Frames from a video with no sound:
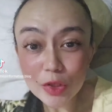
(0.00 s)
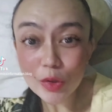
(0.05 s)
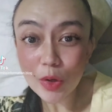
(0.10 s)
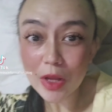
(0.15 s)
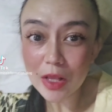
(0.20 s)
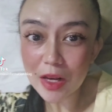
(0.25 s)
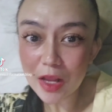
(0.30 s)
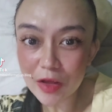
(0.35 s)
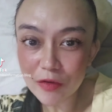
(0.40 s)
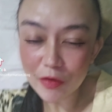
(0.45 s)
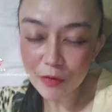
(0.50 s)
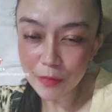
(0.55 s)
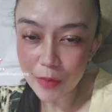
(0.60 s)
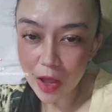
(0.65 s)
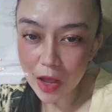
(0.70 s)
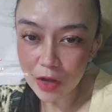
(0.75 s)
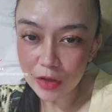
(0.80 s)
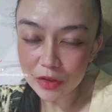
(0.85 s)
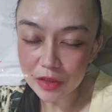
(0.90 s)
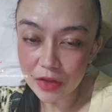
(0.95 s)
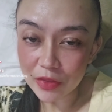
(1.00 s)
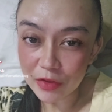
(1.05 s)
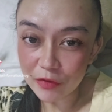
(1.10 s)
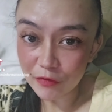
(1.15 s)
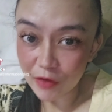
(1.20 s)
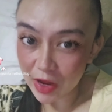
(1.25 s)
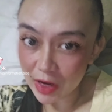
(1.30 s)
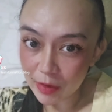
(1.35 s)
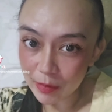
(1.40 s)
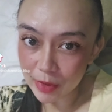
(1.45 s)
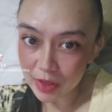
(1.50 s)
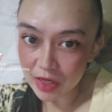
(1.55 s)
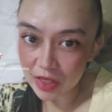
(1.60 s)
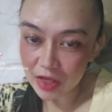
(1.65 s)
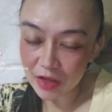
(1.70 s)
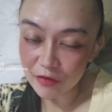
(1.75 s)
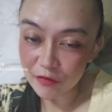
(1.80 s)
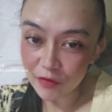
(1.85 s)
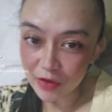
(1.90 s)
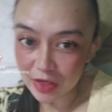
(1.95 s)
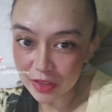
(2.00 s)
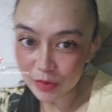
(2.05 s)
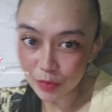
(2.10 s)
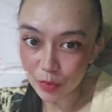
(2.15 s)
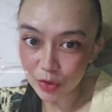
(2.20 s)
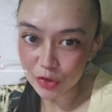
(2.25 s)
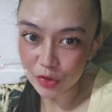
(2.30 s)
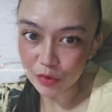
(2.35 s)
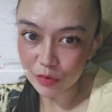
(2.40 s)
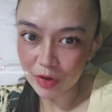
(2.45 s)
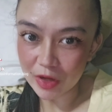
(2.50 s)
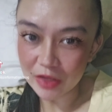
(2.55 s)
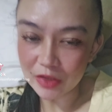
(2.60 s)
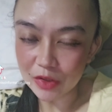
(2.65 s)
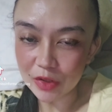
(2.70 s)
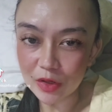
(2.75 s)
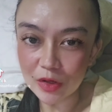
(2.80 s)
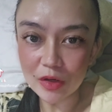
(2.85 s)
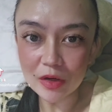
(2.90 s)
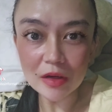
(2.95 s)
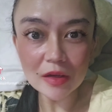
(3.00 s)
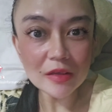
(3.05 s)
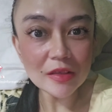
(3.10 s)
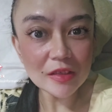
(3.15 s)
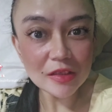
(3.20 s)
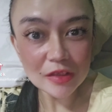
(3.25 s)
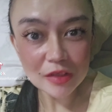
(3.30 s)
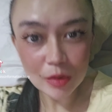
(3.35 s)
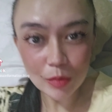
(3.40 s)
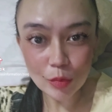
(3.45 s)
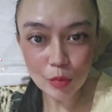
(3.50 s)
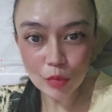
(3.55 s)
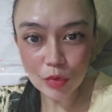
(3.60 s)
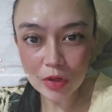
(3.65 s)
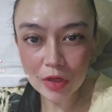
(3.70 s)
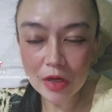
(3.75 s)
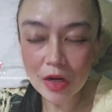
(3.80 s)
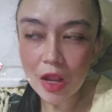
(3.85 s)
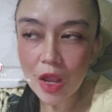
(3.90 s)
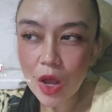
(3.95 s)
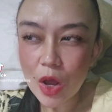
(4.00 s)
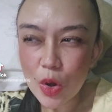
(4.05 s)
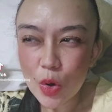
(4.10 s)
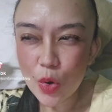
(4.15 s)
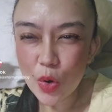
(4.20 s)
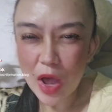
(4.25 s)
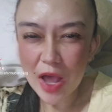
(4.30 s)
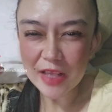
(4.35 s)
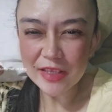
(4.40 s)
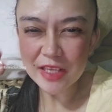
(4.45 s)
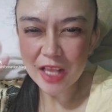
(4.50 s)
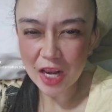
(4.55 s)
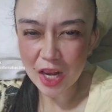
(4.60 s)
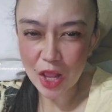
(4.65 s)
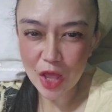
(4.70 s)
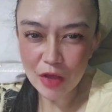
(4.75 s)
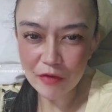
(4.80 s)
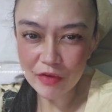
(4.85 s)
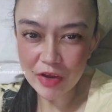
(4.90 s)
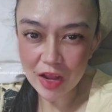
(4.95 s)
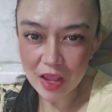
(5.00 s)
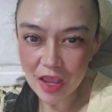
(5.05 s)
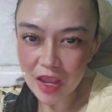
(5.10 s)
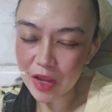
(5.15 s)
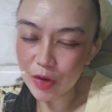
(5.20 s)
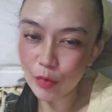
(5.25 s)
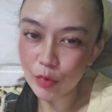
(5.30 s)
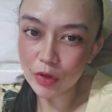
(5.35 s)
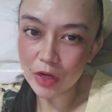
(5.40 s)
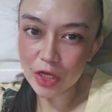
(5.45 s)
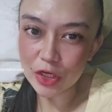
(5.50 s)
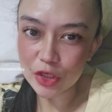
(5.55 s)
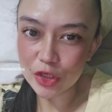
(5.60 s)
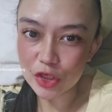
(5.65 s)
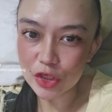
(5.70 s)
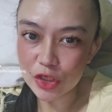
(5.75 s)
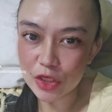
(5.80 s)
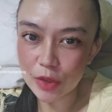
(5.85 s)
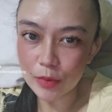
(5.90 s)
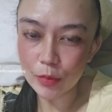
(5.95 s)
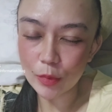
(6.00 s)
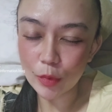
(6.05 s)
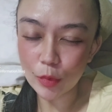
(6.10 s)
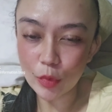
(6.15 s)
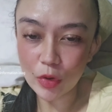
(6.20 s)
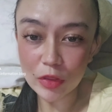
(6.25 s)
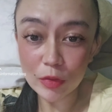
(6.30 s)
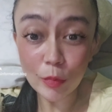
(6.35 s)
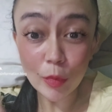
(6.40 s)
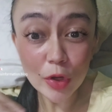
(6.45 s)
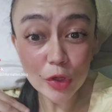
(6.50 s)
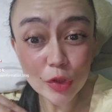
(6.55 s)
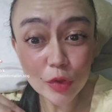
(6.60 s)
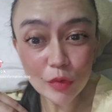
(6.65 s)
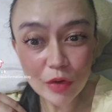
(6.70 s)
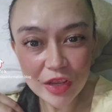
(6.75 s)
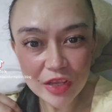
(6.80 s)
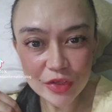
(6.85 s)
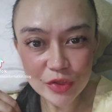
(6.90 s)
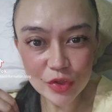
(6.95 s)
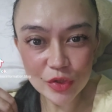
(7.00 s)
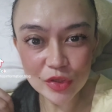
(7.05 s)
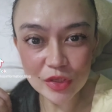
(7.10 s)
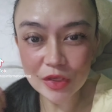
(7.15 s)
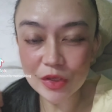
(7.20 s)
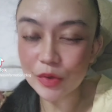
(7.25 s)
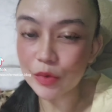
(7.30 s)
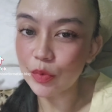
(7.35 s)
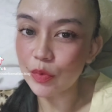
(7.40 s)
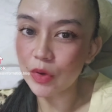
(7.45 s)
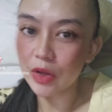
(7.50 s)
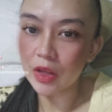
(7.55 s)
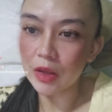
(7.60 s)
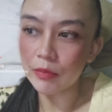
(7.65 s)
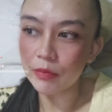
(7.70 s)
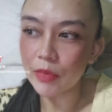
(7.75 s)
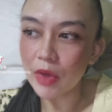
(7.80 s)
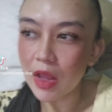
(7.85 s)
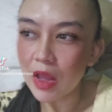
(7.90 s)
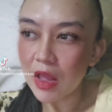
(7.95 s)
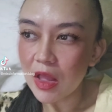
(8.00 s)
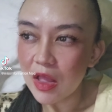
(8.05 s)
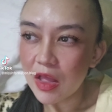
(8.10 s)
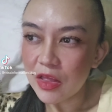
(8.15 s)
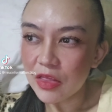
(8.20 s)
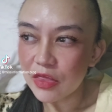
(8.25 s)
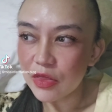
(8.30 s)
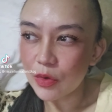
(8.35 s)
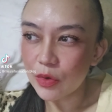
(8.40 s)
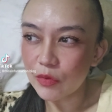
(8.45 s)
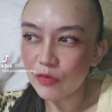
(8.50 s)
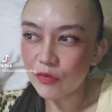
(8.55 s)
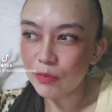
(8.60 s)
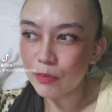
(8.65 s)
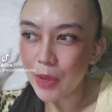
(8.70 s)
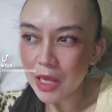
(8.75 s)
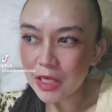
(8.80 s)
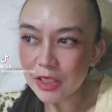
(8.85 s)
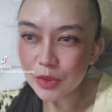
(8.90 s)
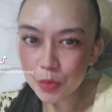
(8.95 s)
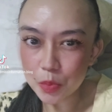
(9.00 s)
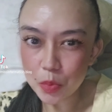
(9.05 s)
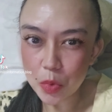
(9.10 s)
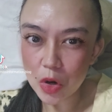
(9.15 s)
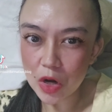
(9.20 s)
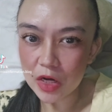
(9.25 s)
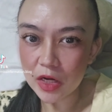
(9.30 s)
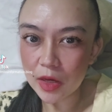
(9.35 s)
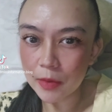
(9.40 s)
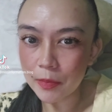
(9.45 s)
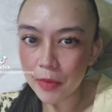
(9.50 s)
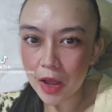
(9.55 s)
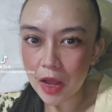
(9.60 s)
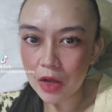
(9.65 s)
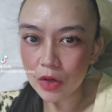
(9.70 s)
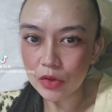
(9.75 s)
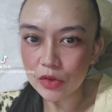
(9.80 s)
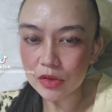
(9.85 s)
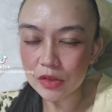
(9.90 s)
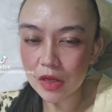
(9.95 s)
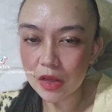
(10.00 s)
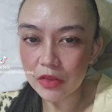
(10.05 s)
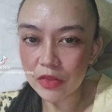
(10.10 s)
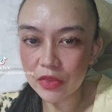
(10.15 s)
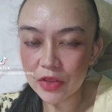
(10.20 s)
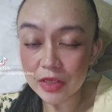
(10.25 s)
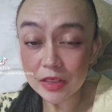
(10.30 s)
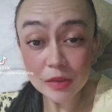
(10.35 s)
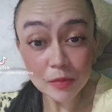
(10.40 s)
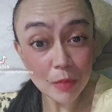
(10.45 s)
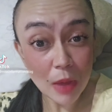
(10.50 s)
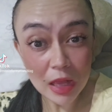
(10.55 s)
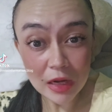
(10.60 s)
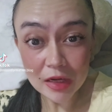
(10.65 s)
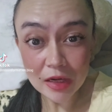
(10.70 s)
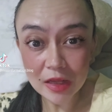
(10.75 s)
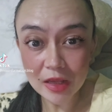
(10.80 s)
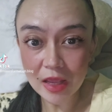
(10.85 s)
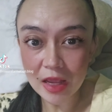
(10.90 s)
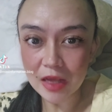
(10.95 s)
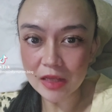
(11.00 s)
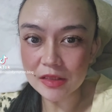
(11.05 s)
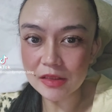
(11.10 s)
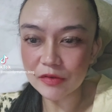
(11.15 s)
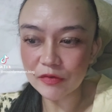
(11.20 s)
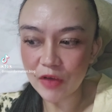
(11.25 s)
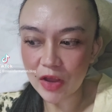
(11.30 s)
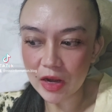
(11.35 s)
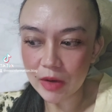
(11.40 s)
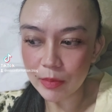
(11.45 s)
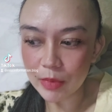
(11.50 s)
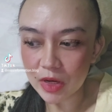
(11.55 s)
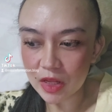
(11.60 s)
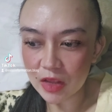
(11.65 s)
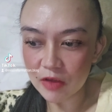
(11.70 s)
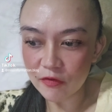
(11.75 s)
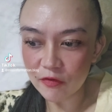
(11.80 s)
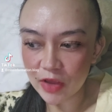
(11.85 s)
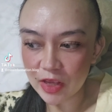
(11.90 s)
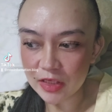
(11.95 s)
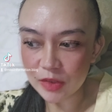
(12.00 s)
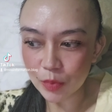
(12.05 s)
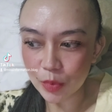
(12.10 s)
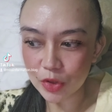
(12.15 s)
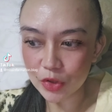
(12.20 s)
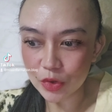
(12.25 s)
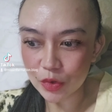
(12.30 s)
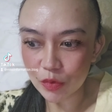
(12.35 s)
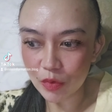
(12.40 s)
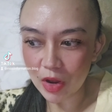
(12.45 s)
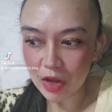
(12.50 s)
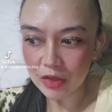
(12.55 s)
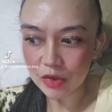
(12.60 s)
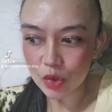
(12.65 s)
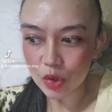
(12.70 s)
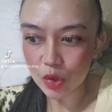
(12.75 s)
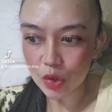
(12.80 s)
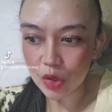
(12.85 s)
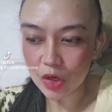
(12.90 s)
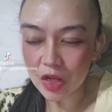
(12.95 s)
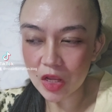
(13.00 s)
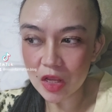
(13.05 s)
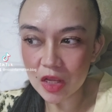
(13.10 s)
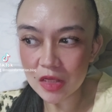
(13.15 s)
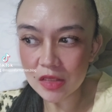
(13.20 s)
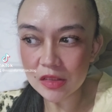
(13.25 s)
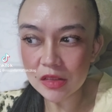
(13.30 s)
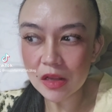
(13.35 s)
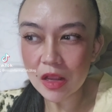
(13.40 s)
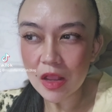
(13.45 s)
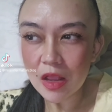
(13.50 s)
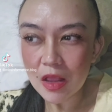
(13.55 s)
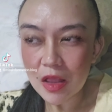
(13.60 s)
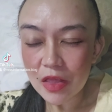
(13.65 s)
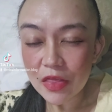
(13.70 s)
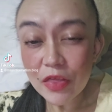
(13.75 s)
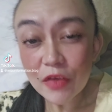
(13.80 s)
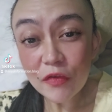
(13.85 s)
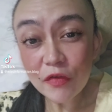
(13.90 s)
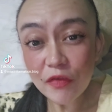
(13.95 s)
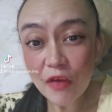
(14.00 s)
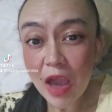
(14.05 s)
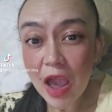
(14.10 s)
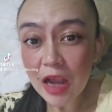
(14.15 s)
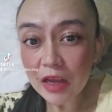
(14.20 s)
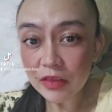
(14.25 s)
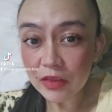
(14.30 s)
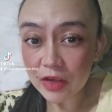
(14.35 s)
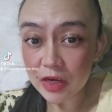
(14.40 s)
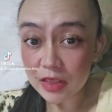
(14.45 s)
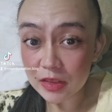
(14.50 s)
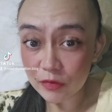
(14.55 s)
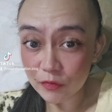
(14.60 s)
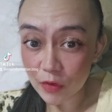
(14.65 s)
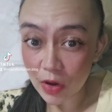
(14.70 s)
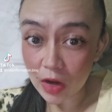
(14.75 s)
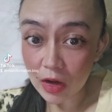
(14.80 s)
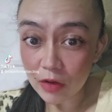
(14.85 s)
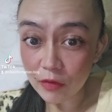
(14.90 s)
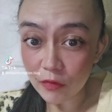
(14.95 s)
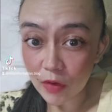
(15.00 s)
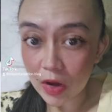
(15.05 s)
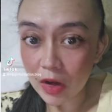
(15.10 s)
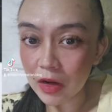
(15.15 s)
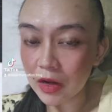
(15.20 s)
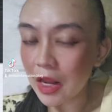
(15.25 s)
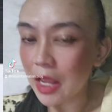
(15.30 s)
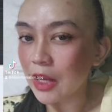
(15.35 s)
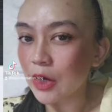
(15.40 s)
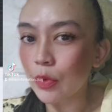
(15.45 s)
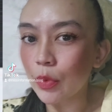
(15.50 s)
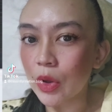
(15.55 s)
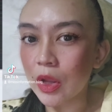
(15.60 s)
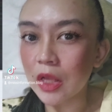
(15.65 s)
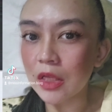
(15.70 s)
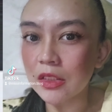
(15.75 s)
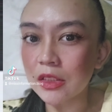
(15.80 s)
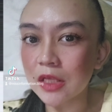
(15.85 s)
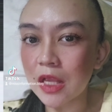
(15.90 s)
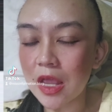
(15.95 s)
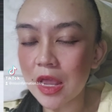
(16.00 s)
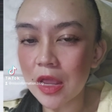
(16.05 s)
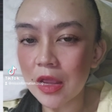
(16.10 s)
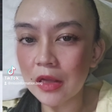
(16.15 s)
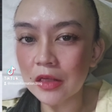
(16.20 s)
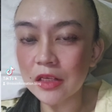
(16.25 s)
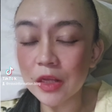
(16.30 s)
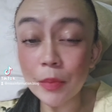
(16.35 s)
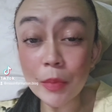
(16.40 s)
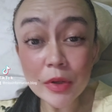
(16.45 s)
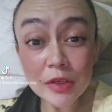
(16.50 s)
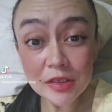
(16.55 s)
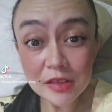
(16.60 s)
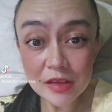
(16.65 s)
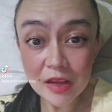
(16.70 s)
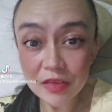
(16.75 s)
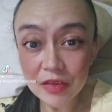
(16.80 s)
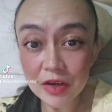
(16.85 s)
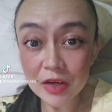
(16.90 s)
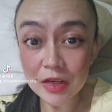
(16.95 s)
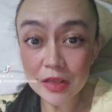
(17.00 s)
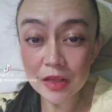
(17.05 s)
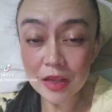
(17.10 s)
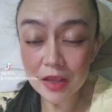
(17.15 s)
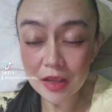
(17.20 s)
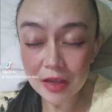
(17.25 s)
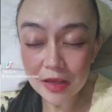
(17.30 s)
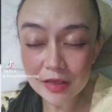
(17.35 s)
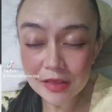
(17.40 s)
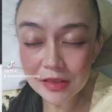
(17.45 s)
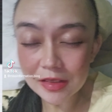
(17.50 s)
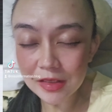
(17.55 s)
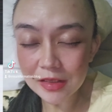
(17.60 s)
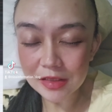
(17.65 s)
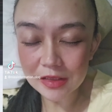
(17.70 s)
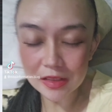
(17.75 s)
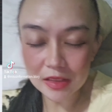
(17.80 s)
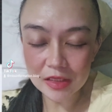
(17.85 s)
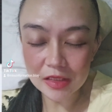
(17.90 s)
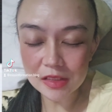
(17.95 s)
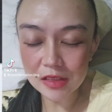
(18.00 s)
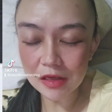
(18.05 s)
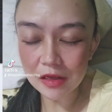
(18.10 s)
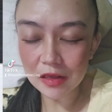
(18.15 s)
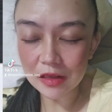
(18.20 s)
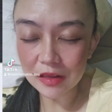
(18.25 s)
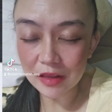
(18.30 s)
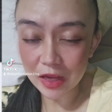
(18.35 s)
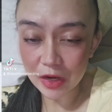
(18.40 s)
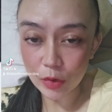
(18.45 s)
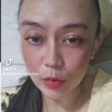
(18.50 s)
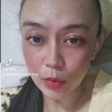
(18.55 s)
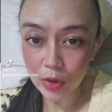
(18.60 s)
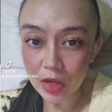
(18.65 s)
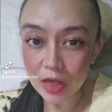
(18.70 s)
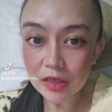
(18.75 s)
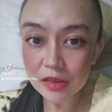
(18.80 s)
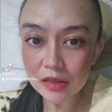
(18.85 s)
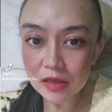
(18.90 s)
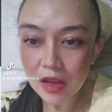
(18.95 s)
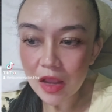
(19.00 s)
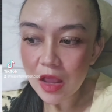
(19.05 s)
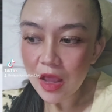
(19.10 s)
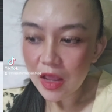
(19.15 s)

What I love about the Vitamin E Face Moisturizer as someone who has a love and hate relationship with moisturizers and cream, the best part about this Malin Goetz Vitamin E Face Moisturizer is the fact that it's very, very lightweight. And I must say that it is indeed lightweight.